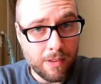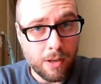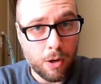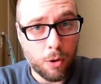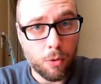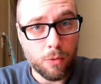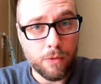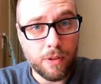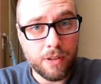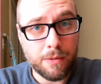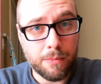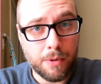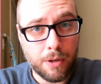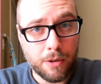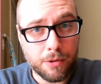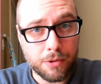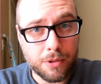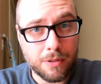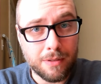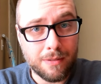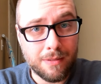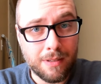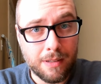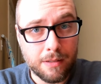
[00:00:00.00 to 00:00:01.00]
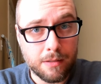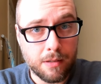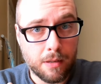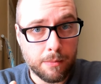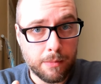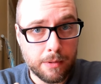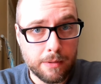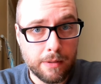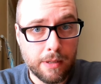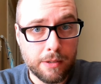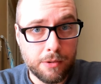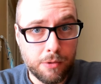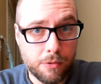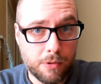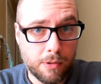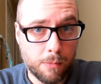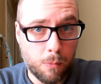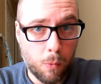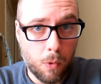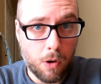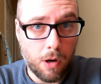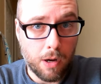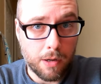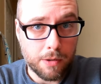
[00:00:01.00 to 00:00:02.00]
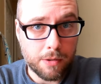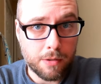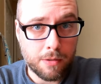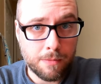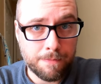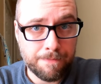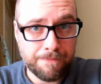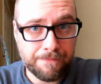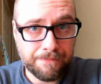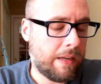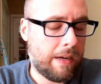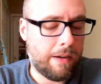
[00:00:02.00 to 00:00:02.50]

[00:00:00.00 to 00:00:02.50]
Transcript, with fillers: hold the emulsion and something that you can wash.